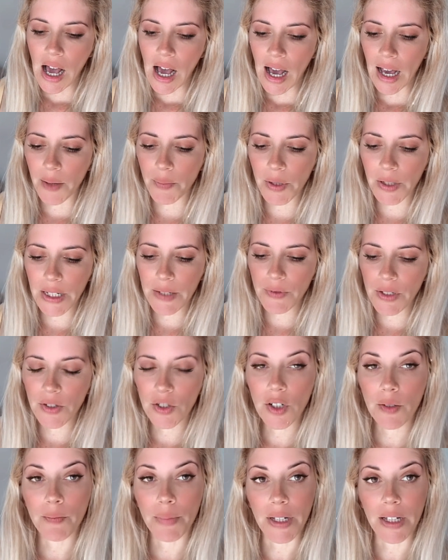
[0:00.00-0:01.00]
I believe that
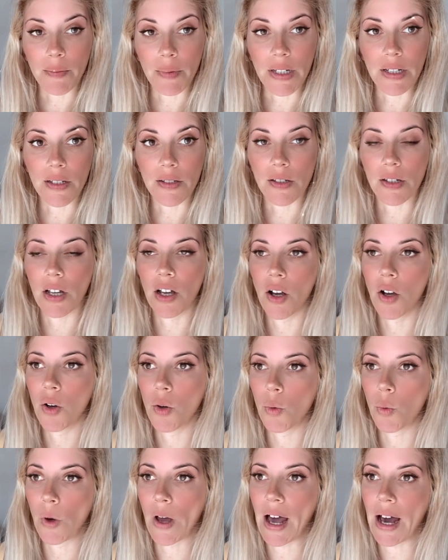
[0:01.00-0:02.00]
their babies
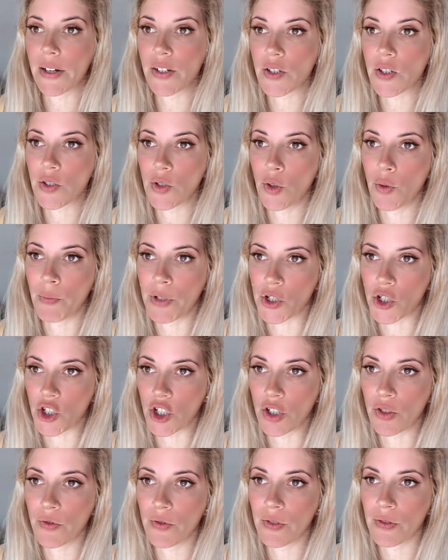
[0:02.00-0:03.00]
had a soul
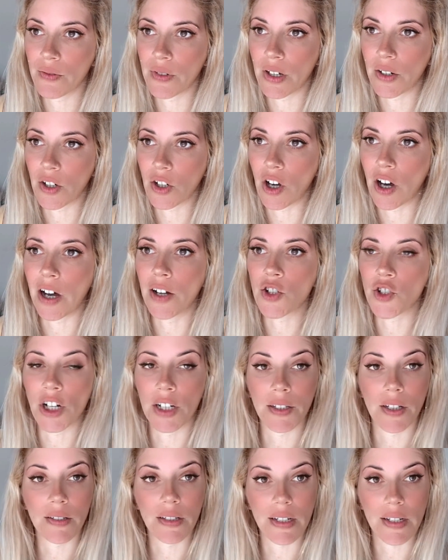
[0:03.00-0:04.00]
mission and a
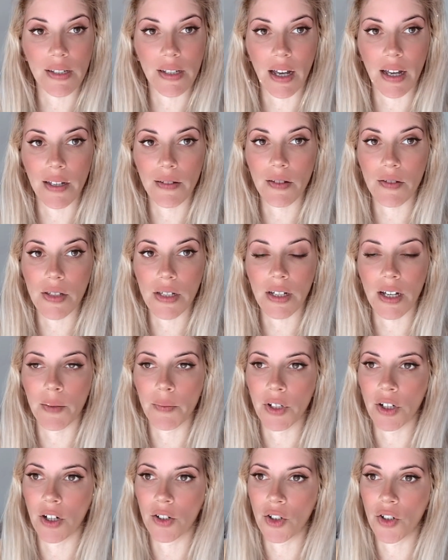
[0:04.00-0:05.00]
contract that they signed to come
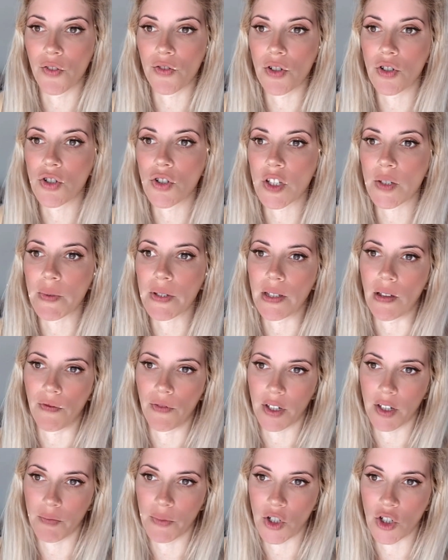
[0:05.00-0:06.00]
here on Earth to do a
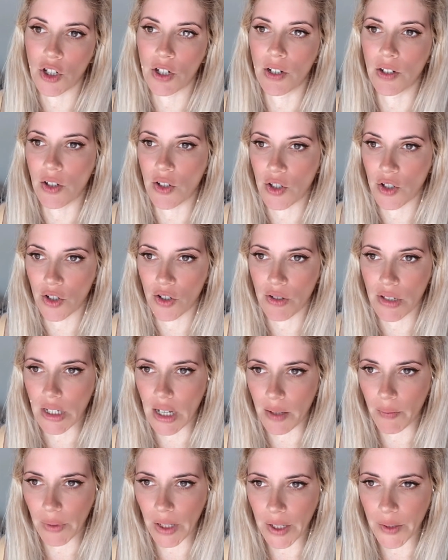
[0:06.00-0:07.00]
specific mission in a certain
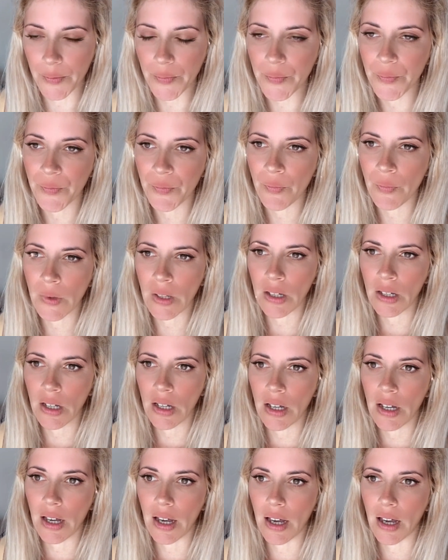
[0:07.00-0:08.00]
timeline.
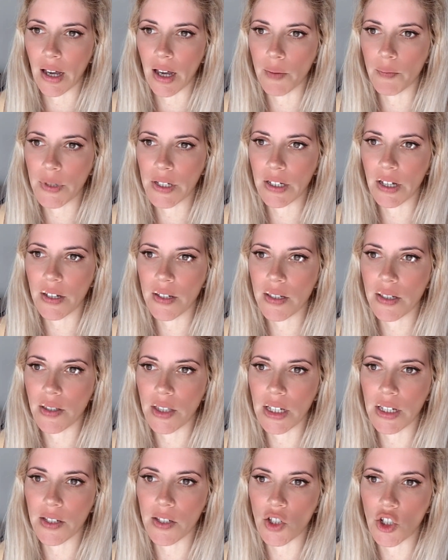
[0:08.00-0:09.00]
And because
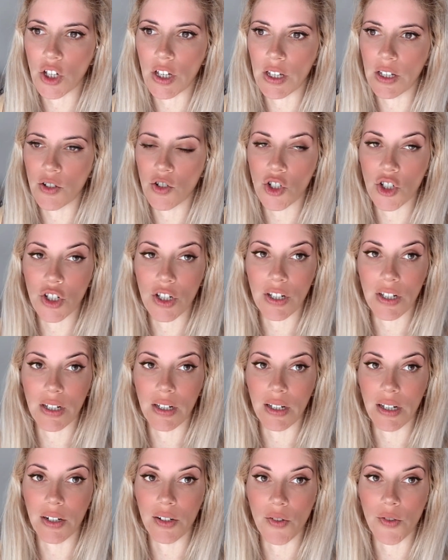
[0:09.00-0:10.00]
things change
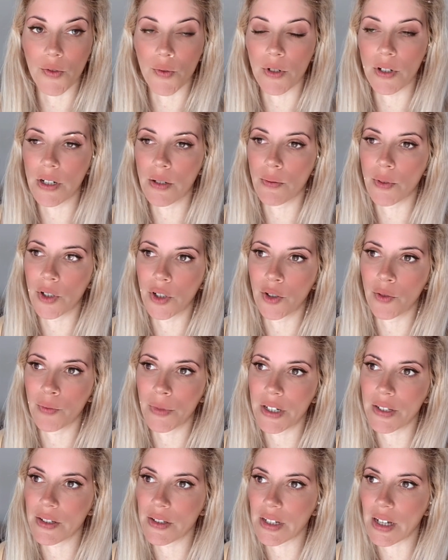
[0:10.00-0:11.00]
in the 3D realm,
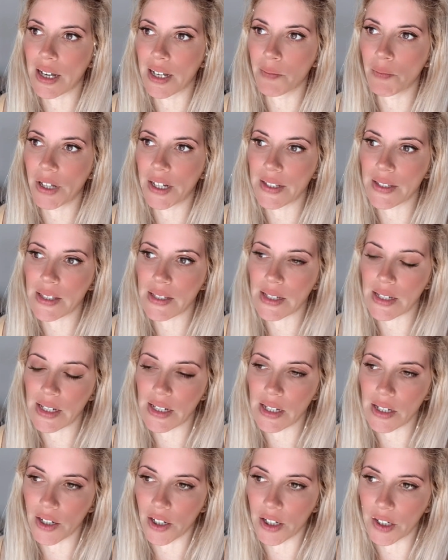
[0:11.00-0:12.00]
in the timelines
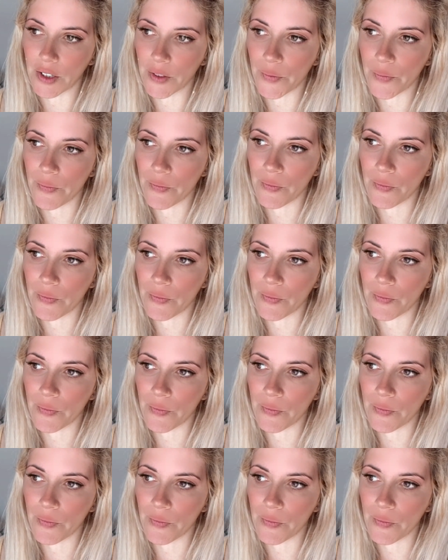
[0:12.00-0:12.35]
here,